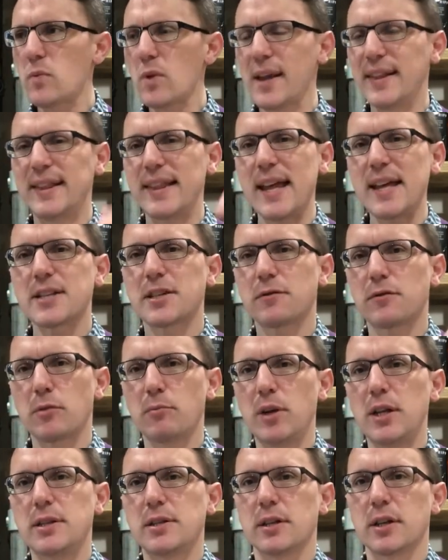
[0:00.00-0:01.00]
Less of the
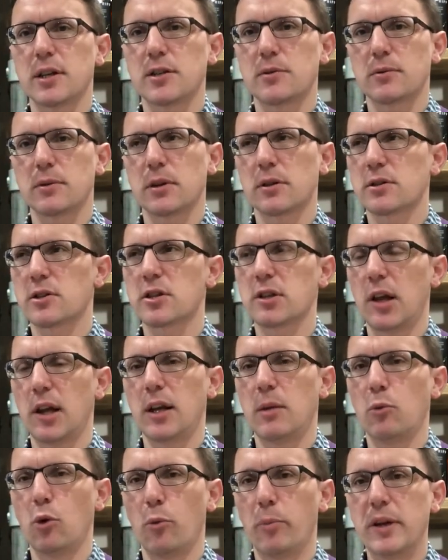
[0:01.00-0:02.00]
meatiness, it's
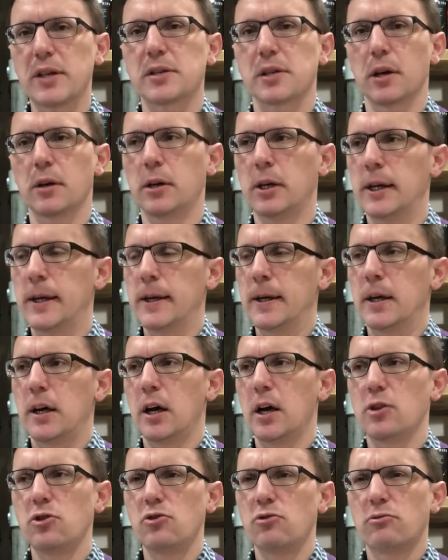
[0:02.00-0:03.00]
slightly more bitter.
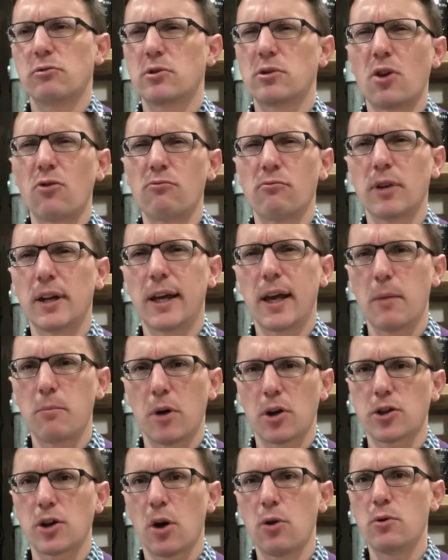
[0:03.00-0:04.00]
Uh, you don't really get
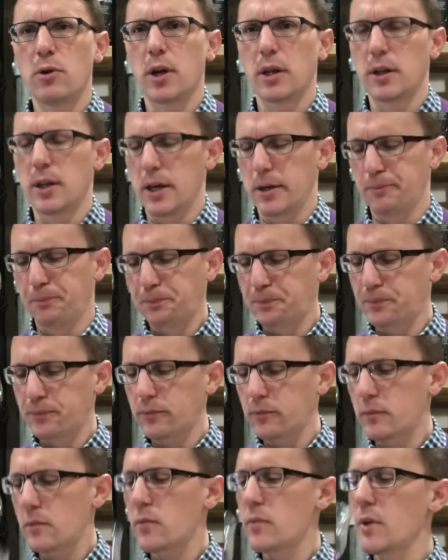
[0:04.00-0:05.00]
much oak in there.
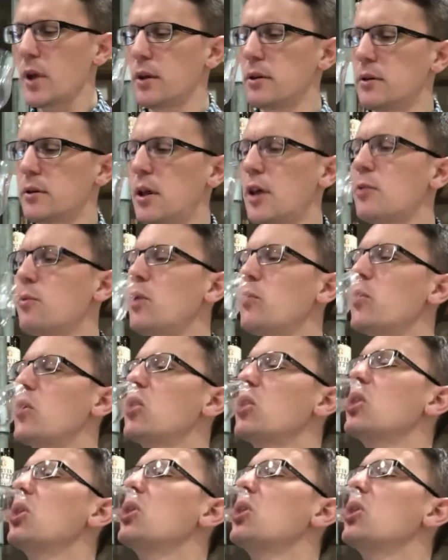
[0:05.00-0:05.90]
Another one.